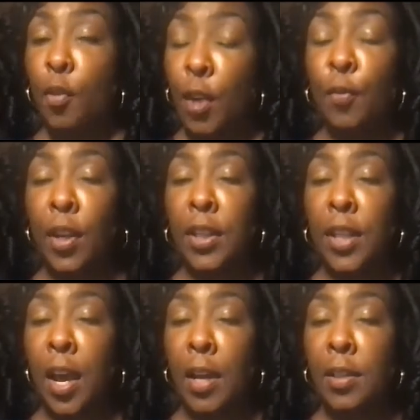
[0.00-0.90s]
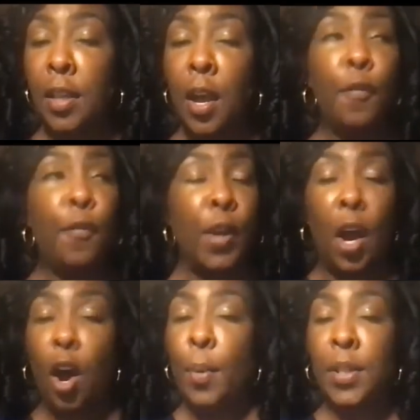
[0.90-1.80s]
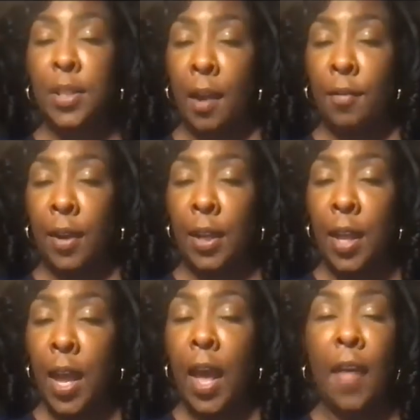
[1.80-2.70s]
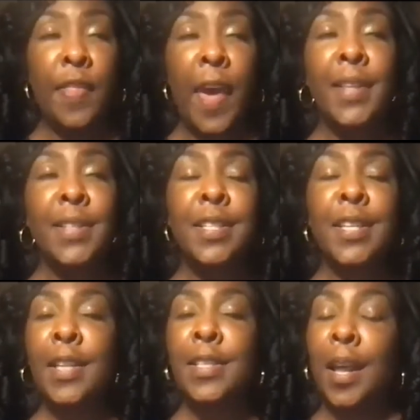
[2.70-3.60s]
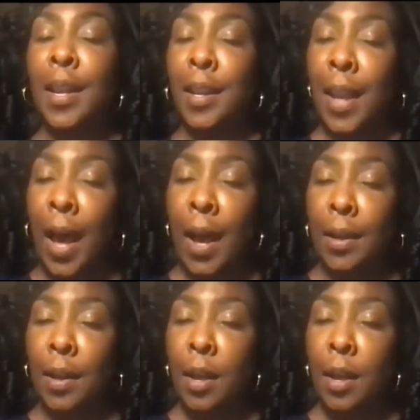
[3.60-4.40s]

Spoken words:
It really does, for the homicide rate. And that says a lot.